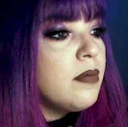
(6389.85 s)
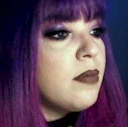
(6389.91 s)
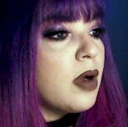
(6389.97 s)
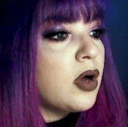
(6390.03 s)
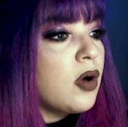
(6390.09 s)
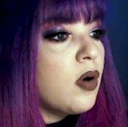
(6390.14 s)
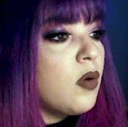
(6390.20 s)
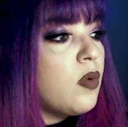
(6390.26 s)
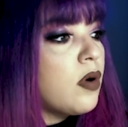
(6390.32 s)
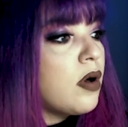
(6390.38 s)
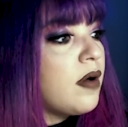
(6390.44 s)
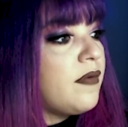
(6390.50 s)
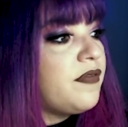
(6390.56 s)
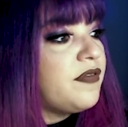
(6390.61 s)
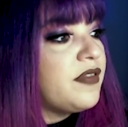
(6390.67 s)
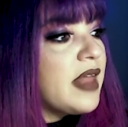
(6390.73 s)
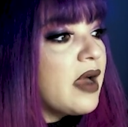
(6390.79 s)
Marco
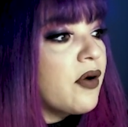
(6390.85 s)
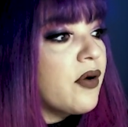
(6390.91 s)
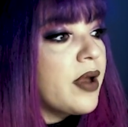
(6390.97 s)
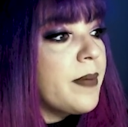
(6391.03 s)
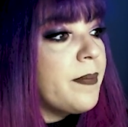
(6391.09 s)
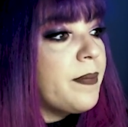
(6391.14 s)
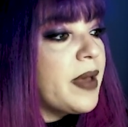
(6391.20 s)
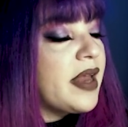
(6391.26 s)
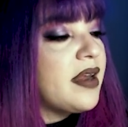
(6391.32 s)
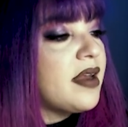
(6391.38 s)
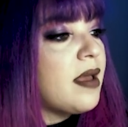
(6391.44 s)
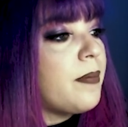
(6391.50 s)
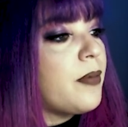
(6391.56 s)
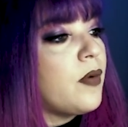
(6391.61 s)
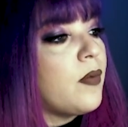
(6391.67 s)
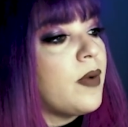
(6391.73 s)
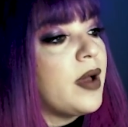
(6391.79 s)
wore a flowery
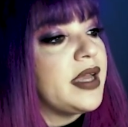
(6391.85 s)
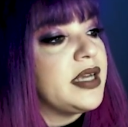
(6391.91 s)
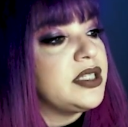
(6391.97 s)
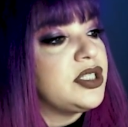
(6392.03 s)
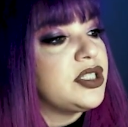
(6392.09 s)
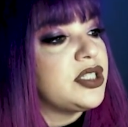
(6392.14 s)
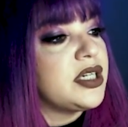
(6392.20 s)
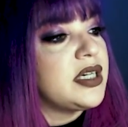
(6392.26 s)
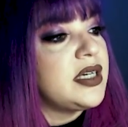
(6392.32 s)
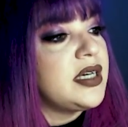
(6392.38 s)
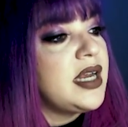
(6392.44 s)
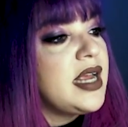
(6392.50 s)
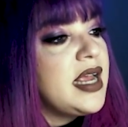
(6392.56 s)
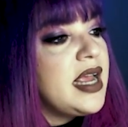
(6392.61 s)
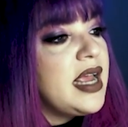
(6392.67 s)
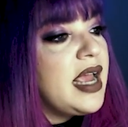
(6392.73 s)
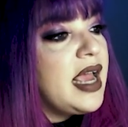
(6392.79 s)
button-up Hawaiian shirt
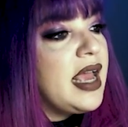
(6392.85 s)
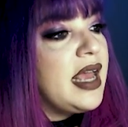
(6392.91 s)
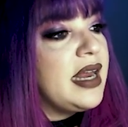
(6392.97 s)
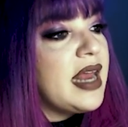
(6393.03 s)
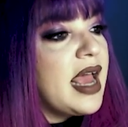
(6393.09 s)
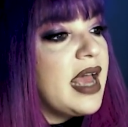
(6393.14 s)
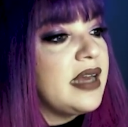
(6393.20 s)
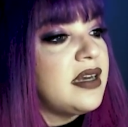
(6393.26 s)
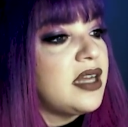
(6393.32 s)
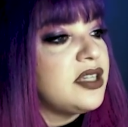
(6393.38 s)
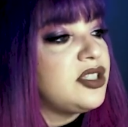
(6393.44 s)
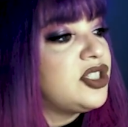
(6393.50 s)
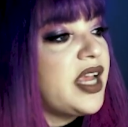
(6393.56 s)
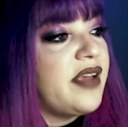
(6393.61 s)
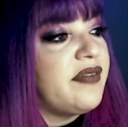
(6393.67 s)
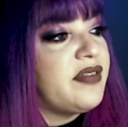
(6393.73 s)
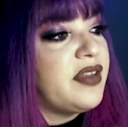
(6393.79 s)
and had not
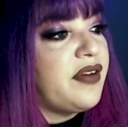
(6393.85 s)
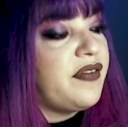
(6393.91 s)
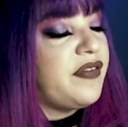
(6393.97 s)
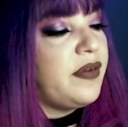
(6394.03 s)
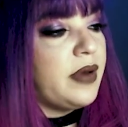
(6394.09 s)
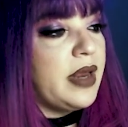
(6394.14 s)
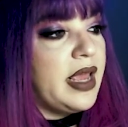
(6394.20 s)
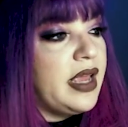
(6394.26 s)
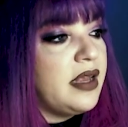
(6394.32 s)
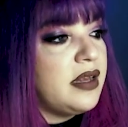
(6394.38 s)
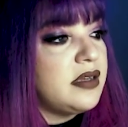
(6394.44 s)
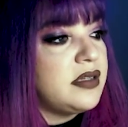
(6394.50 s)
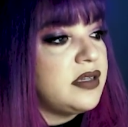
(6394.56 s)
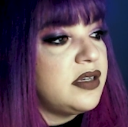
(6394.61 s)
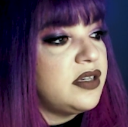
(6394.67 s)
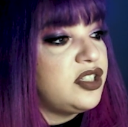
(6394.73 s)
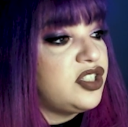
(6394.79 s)
shaved in a few
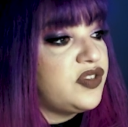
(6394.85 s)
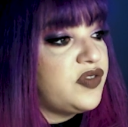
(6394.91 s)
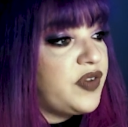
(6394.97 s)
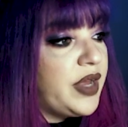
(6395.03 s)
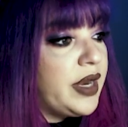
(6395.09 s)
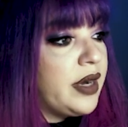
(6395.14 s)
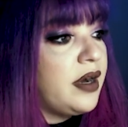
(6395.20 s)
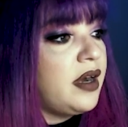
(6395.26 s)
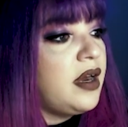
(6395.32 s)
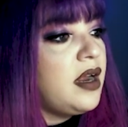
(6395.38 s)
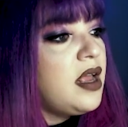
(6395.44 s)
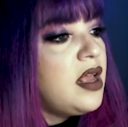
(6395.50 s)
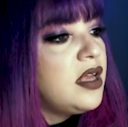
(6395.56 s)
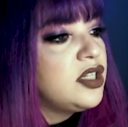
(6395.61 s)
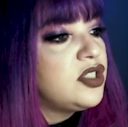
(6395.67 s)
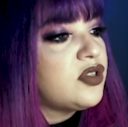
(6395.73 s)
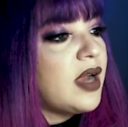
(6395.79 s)
days. Schwer,
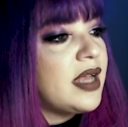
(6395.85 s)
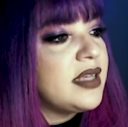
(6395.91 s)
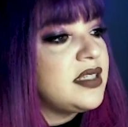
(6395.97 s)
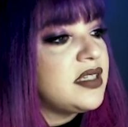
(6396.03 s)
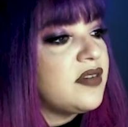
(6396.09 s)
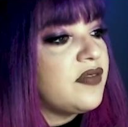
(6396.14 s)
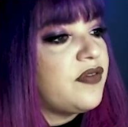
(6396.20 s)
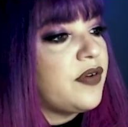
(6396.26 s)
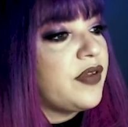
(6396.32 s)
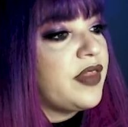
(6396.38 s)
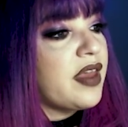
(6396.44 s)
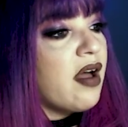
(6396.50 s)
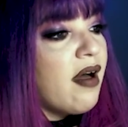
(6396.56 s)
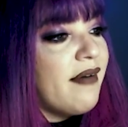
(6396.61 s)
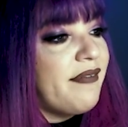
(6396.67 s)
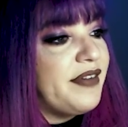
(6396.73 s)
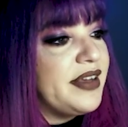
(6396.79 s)
dressed for
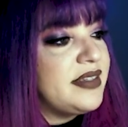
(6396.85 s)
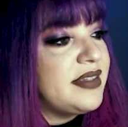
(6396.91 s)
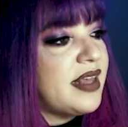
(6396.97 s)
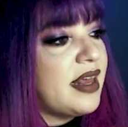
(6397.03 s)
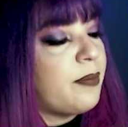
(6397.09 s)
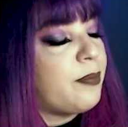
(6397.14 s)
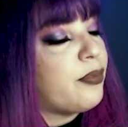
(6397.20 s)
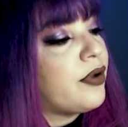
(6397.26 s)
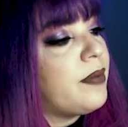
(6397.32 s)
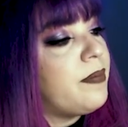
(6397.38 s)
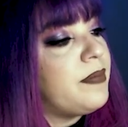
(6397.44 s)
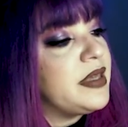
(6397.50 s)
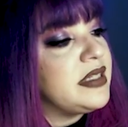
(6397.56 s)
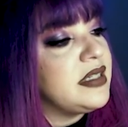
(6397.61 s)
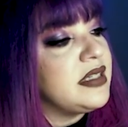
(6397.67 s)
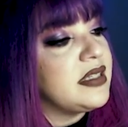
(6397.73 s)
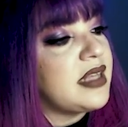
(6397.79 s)
the office, had a
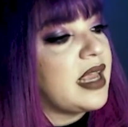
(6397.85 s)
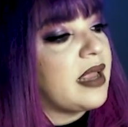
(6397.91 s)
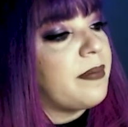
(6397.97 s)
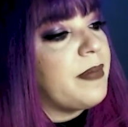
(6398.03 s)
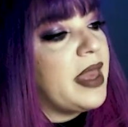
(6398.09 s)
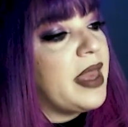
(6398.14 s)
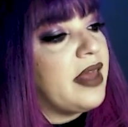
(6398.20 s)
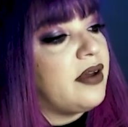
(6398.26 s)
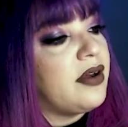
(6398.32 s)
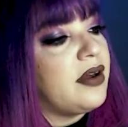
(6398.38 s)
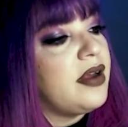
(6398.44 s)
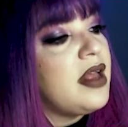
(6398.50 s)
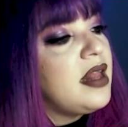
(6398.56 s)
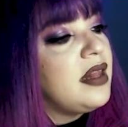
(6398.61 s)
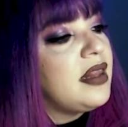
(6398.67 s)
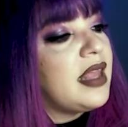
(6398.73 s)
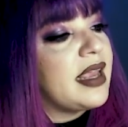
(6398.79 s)
prim business-like manner,
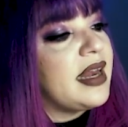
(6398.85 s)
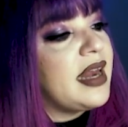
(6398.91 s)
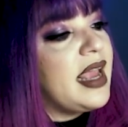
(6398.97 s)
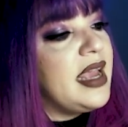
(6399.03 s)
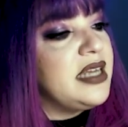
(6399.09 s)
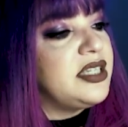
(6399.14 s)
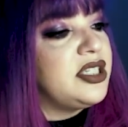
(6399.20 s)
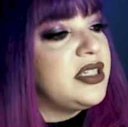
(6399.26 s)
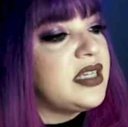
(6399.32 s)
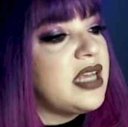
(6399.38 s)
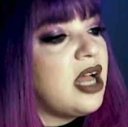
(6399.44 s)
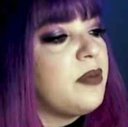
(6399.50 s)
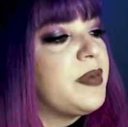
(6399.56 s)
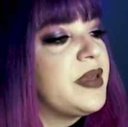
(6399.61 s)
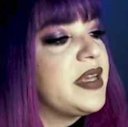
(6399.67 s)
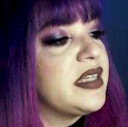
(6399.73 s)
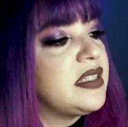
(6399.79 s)
like an agent
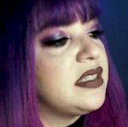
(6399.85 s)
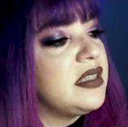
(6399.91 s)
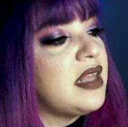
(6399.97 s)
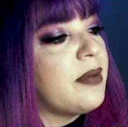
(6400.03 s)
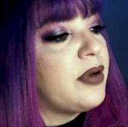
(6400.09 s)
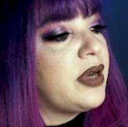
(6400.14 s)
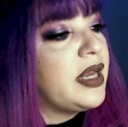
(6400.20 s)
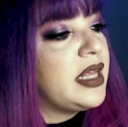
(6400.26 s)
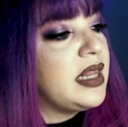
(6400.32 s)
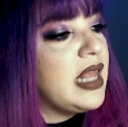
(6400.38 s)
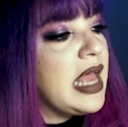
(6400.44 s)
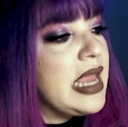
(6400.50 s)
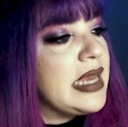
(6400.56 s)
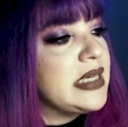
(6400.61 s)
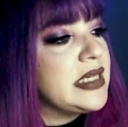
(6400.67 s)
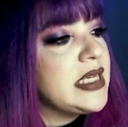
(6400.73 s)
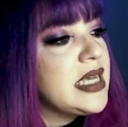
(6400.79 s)
helping a celebrity
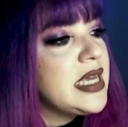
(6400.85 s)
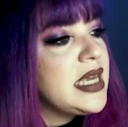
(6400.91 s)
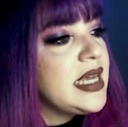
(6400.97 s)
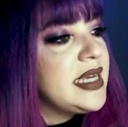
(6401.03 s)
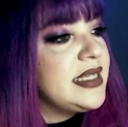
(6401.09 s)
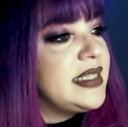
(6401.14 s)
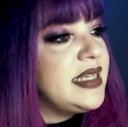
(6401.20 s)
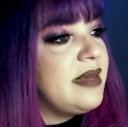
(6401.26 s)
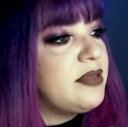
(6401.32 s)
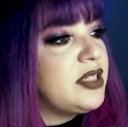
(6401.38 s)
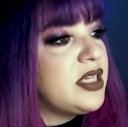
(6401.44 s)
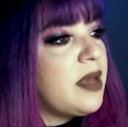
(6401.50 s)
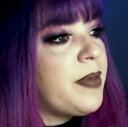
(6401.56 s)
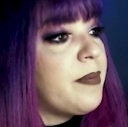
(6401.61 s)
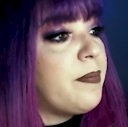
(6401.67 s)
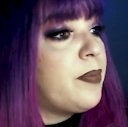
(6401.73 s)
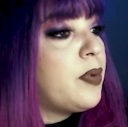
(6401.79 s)
client. He seemed
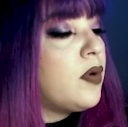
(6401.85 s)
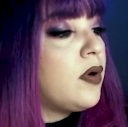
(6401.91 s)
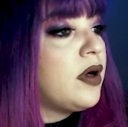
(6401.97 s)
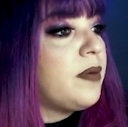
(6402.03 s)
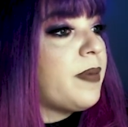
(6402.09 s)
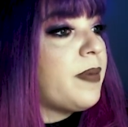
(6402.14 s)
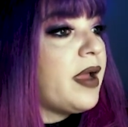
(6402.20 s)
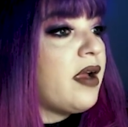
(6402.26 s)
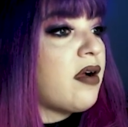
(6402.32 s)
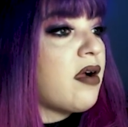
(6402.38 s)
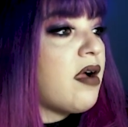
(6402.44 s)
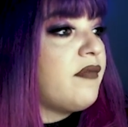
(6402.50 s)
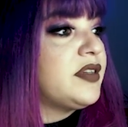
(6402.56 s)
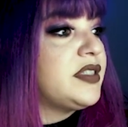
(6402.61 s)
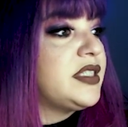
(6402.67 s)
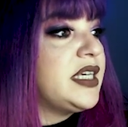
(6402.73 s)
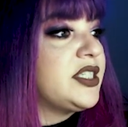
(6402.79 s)
a bit bored by our
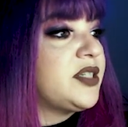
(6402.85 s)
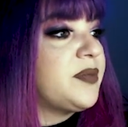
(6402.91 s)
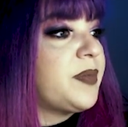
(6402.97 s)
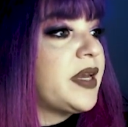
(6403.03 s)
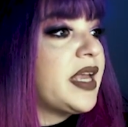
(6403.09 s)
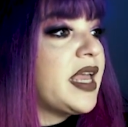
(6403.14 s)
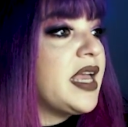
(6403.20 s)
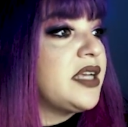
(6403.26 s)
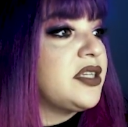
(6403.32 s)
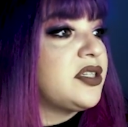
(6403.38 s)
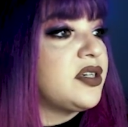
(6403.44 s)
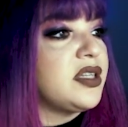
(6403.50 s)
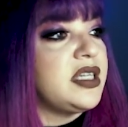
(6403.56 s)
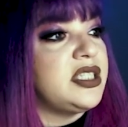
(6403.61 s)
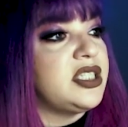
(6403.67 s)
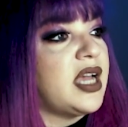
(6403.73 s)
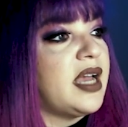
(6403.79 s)
conversation, but
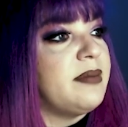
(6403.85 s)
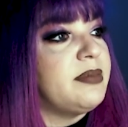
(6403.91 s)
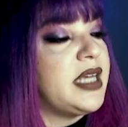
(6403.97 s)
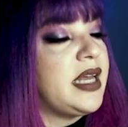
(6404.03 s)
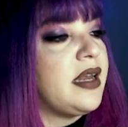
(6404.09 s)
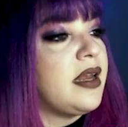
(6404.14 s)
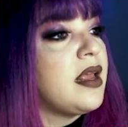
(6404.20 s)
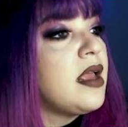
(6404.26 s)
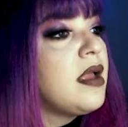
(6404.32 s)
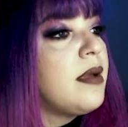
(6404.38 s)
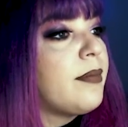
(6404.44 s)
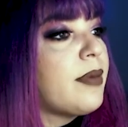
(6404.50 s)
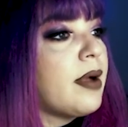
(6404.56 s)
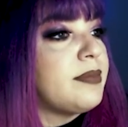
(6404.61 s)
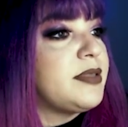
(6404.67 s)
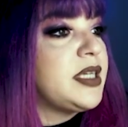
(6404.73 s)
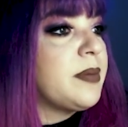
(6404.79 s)
occasionally chimed in,
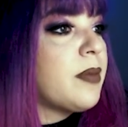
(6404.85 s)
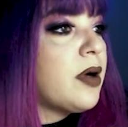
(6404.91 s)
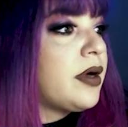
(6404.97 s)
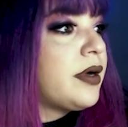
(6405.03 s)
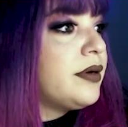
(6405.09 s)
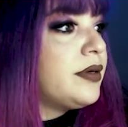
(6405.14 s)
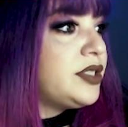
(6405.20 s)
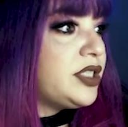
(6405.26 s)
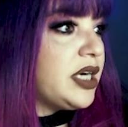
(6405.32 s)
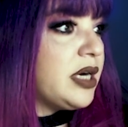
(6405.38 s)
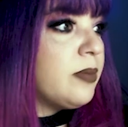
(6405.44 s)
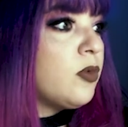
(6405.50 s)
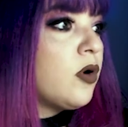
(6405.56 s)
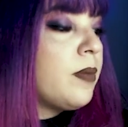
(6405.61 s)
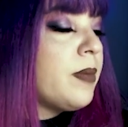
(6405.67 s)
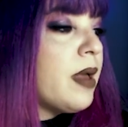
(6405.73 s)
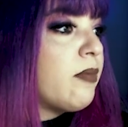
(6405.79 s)
prompting Marco to share
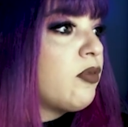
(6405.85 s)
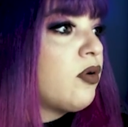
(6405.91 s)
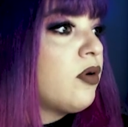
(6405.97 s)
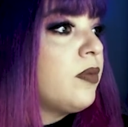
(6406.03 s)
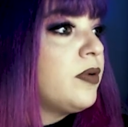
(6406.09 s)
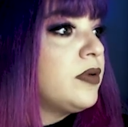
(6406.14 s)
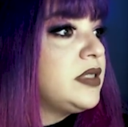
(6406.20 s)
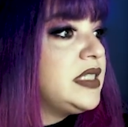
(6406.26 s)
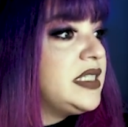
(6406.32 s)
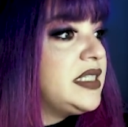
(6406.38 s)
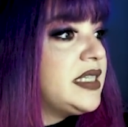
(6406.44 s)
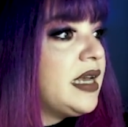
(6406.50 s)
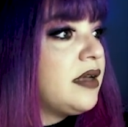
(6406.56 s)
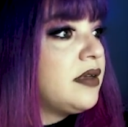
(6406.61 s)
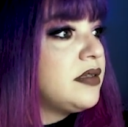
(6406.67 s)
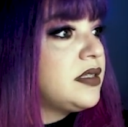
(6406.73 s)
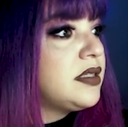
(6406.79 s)
more memorable
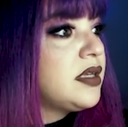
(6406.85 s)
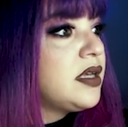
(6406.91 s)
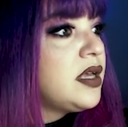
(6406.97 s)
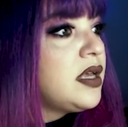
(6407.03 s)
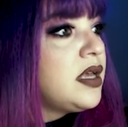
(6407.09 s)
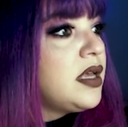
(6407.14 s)
details.